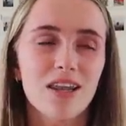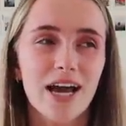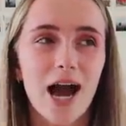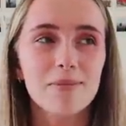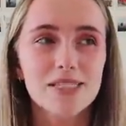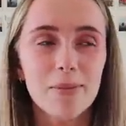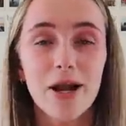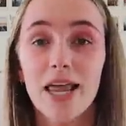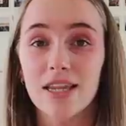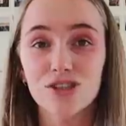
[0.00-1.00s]
Like I'm someone,
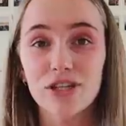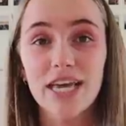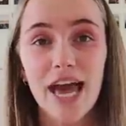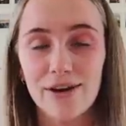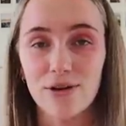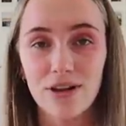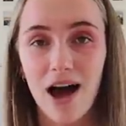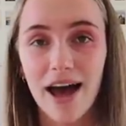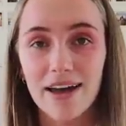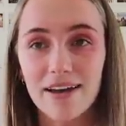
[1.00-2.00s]
I literally cannot
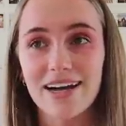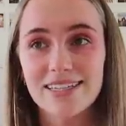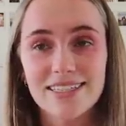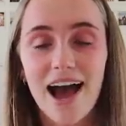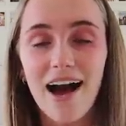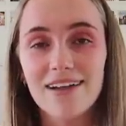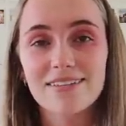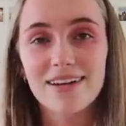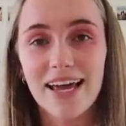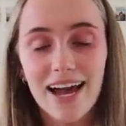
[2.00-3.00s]
lie. I just
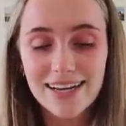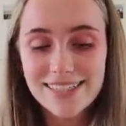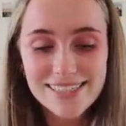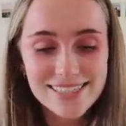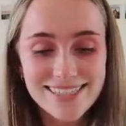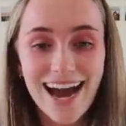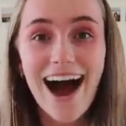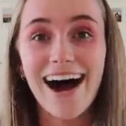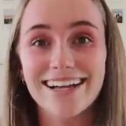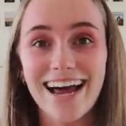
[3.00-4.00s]
can't. Like I just
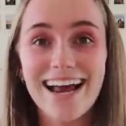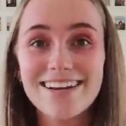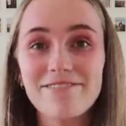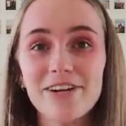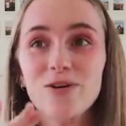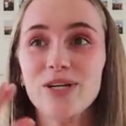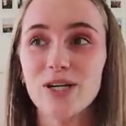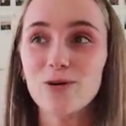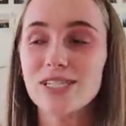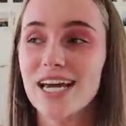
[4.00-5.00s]
can't. I feel
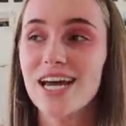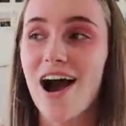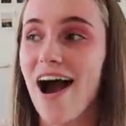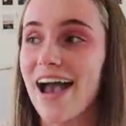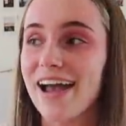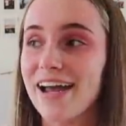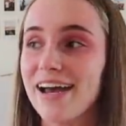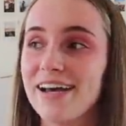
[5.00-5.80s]
guilty. I